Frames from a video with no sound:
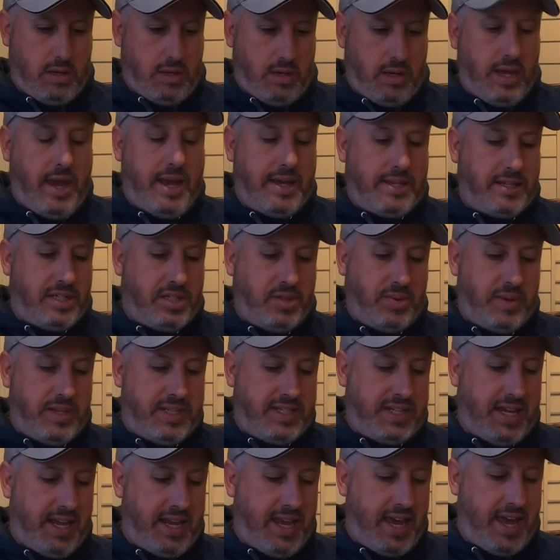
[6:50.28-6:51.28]
Yeah, it's a twin
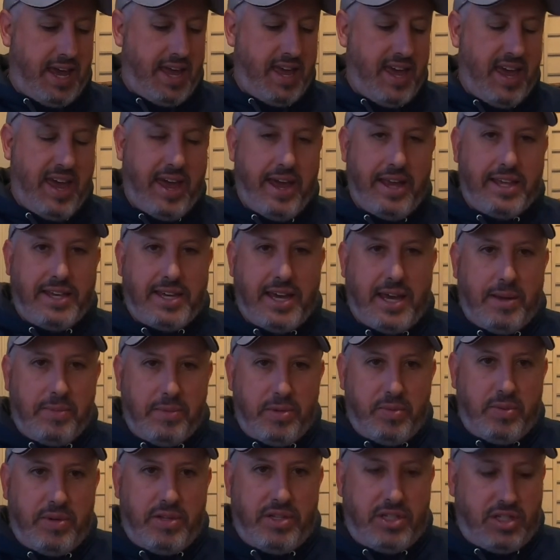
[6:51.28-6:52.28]
set. Yeah, it
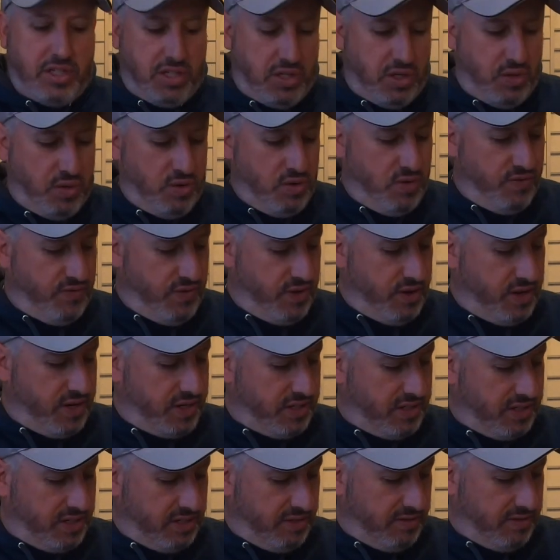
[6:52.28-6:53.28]
comes with two
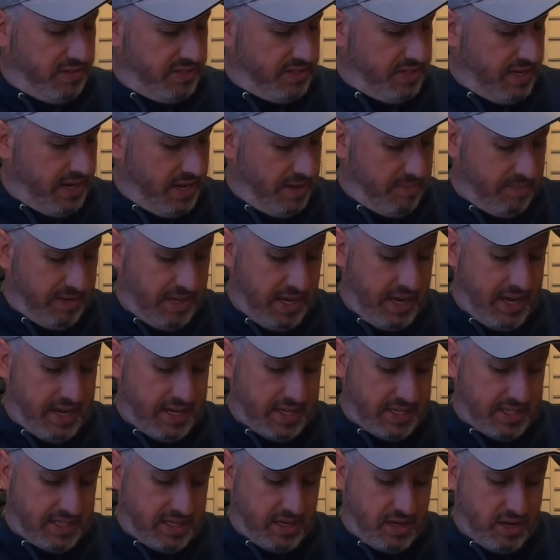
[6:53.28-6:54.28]
versions of the same
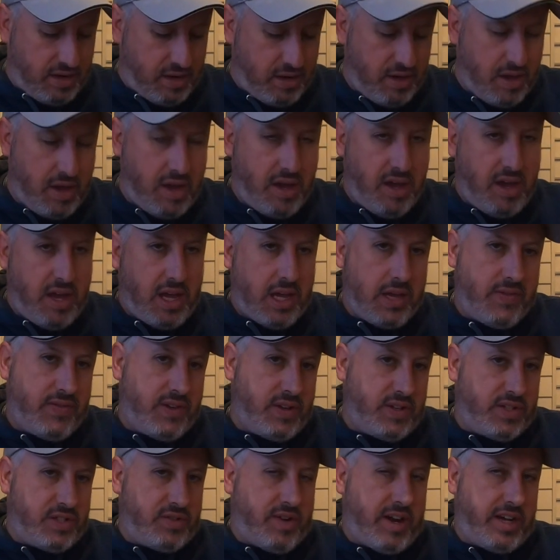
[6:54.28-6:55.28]
kit. So if
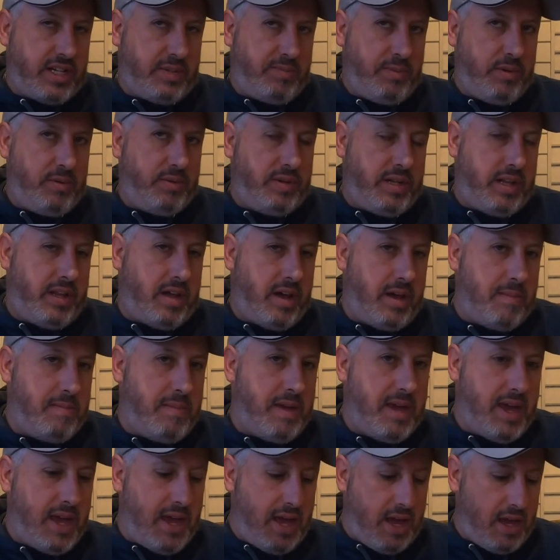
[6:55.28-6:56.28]
you're a scratch builder like
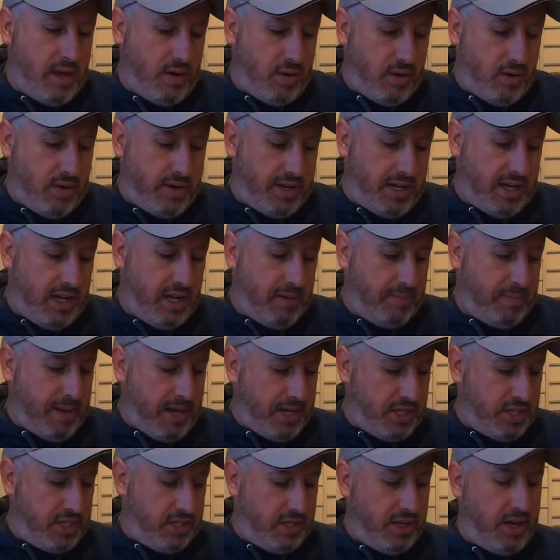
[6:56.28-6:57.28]
me or a kit
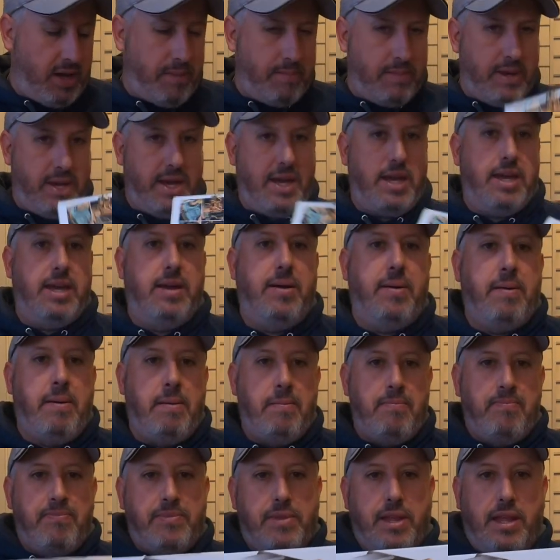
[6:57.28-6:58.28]
basher like me,
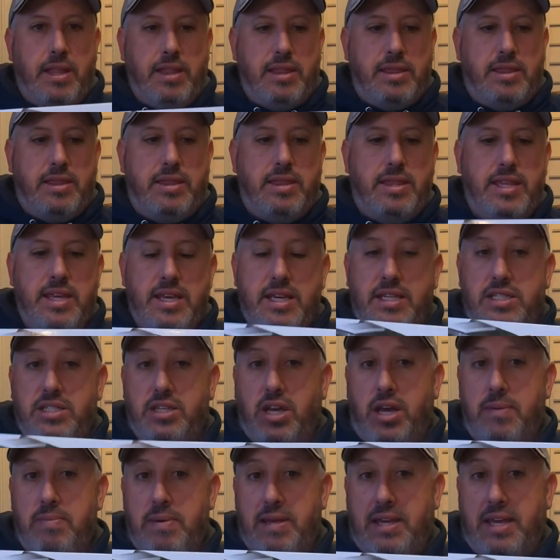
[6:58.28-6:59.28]
these
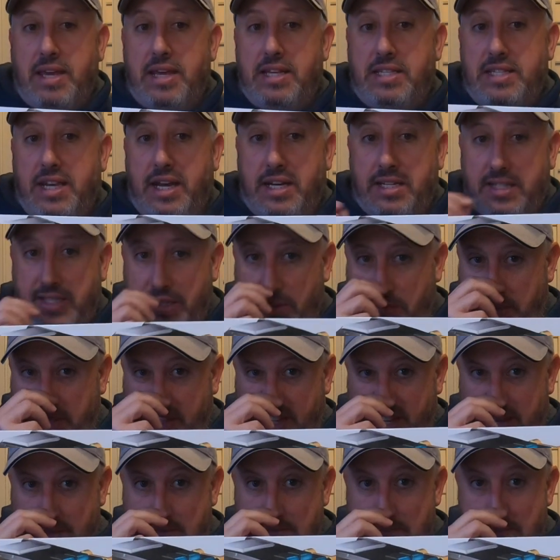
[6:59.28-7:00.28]
type of kits are actually
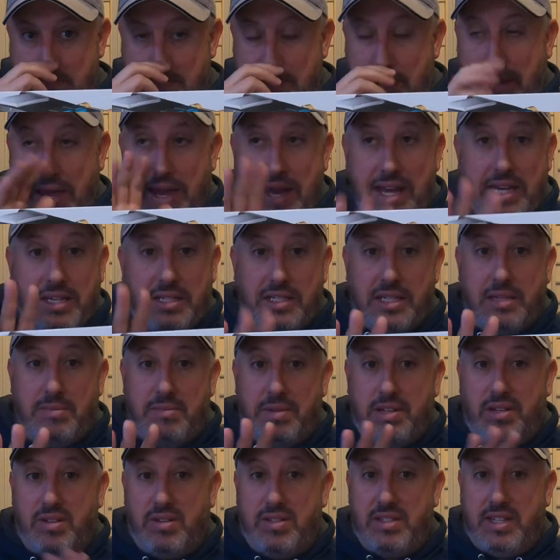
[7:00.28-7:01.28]
really amazing
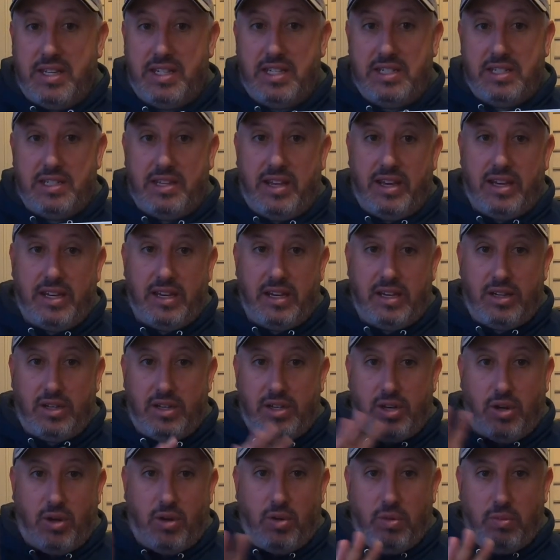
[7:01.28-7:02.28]
because they're just like a
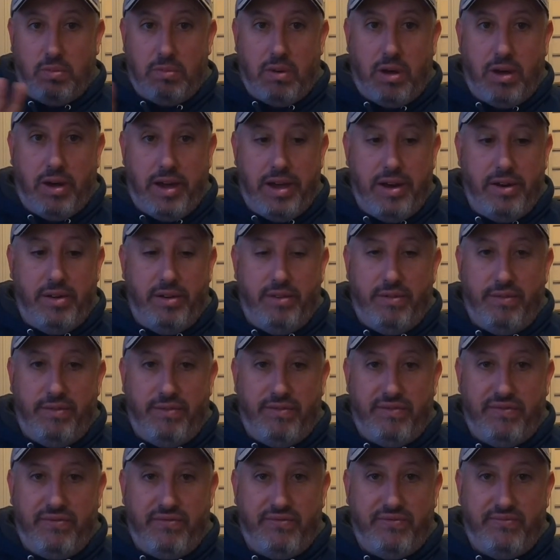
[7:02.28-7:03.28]
gold mine
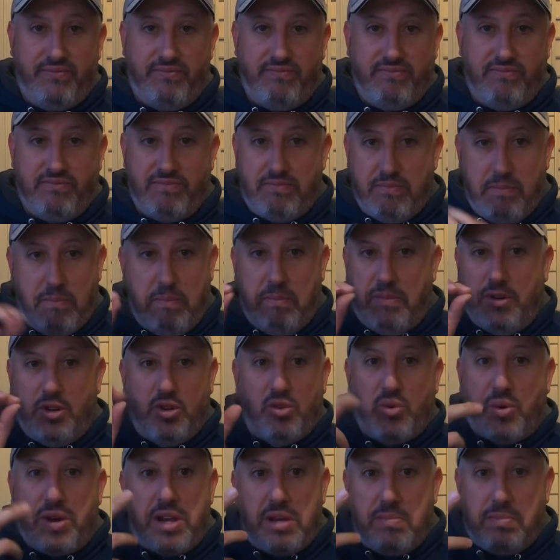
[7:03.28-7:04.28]
of
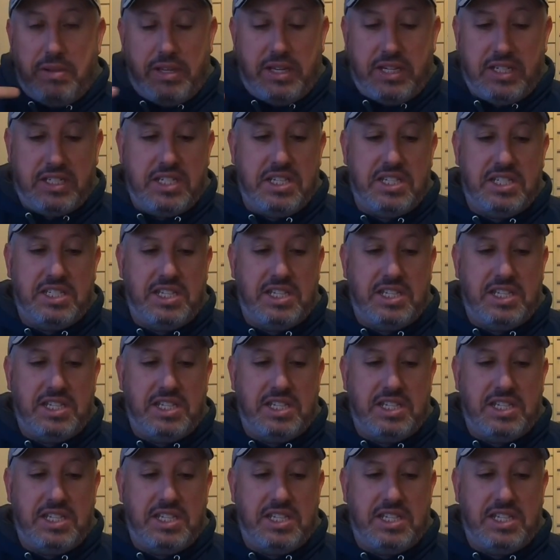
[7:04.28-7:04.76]
greeblies and